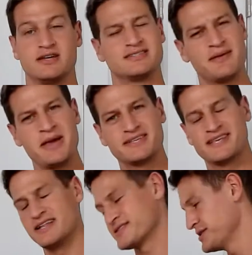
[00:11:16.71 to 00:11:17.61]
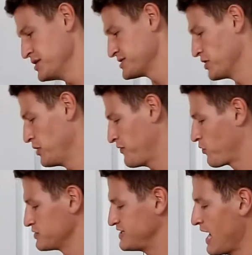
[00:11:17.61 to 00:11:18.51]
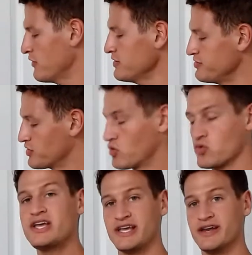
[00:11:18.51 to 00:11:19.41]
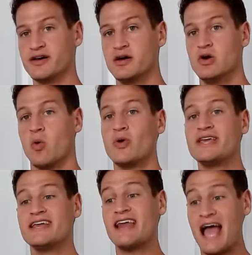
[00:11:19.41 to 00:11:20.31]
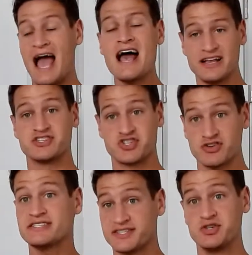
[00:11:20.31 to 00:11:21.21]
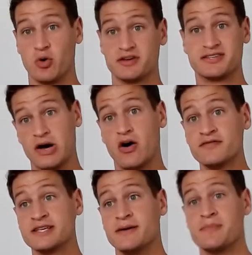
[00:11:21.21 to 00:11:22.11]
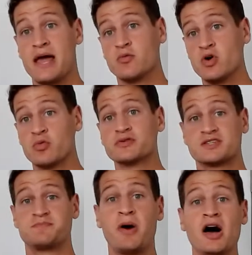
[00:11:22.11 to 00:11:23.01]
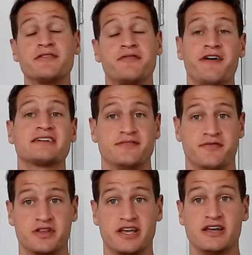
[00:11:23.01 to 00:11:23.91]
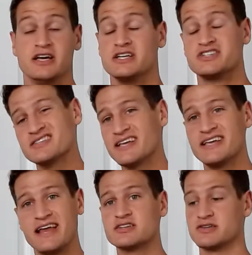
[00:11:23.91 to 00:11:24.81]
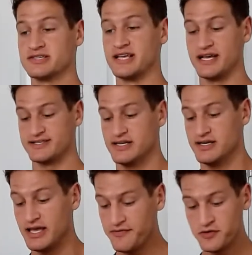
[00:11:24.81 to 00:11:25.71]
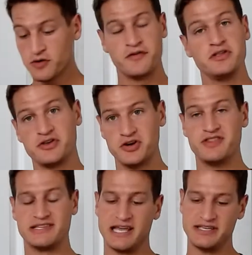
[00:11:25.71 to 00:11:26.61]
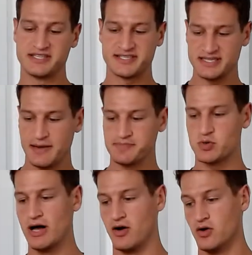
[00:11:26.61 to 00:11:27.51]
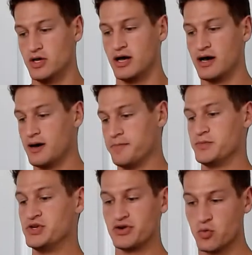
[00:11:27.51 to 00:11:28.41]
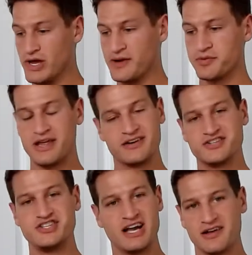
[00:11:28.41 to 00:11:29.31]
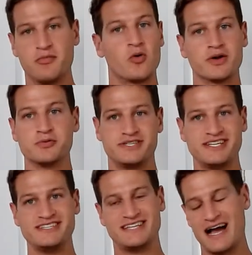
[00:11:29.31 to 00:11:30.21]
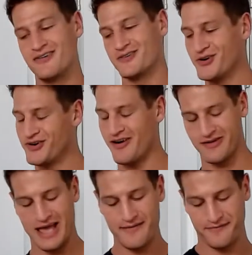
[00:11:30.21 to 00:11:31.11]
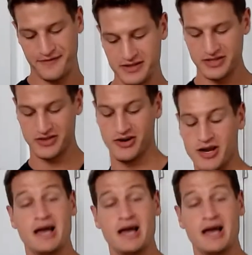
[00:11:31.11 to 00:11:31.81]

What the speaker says: Does that make sense? So if we're down in the green, we can add stress to ourselves and we'll respond effectively. Just like in exercise. If you're feeling good that day, you slept well, you wake up with energy, you got your morning routine down good, okay, I'm feeling good.